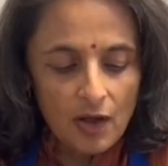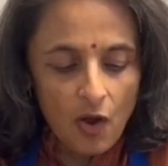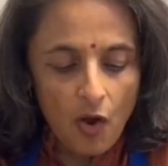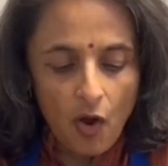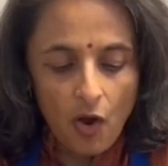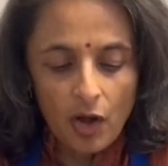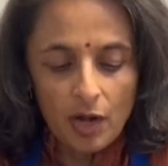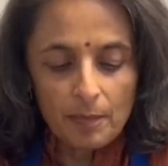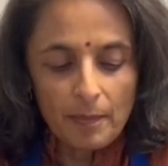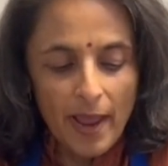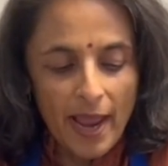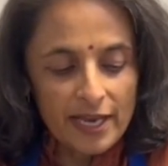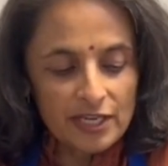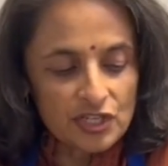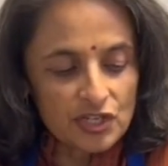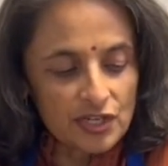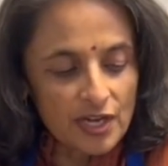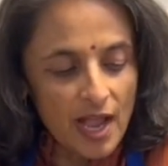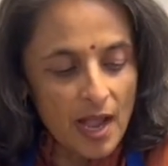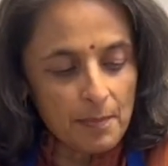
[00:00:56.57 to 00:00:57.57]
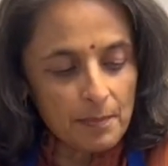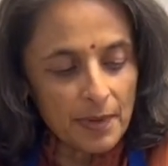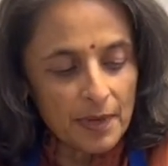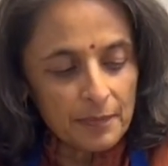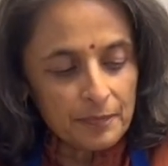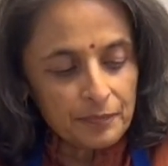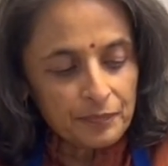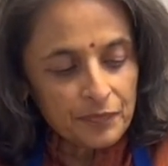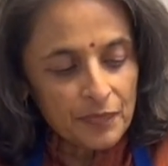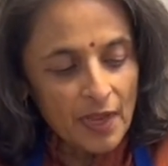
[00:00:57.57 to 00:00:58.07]
all mashed up.
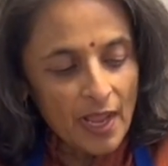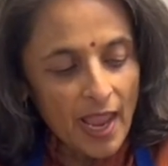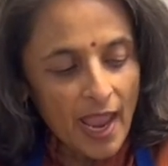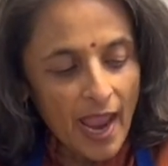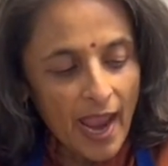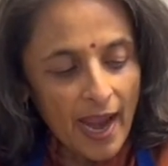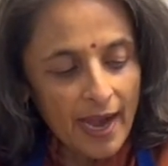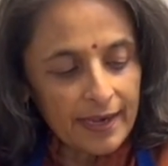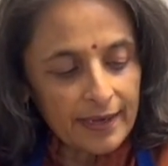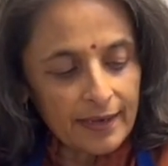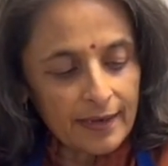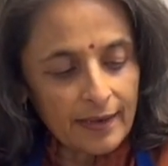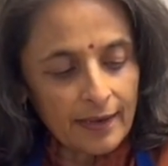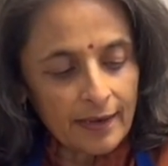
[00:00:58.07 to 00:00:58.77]
And